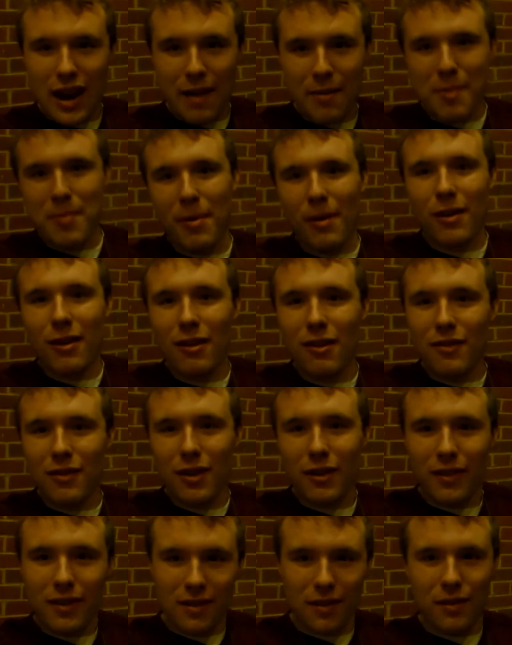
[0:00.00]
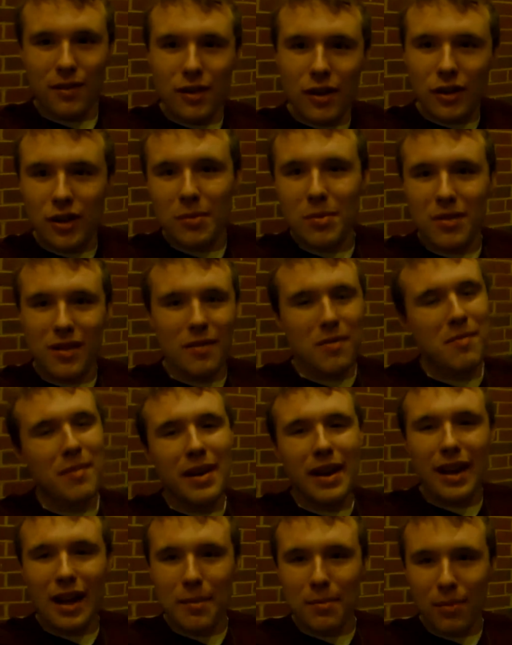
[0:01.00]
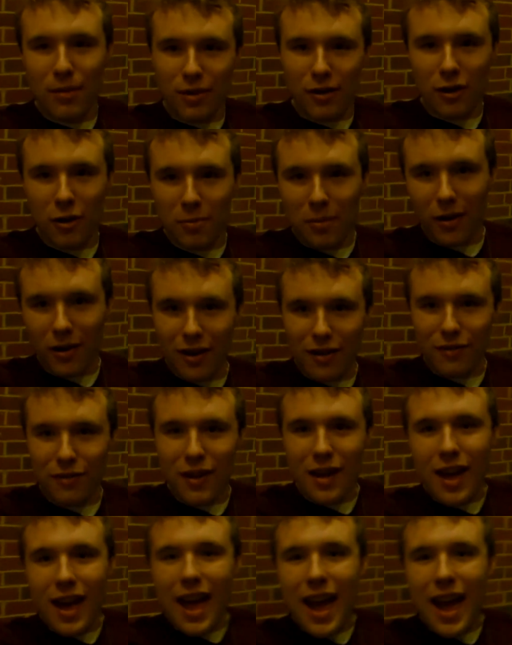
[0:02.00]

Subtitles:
that I'm a part of and all these other YouTubers I've been meeting up with are a part of.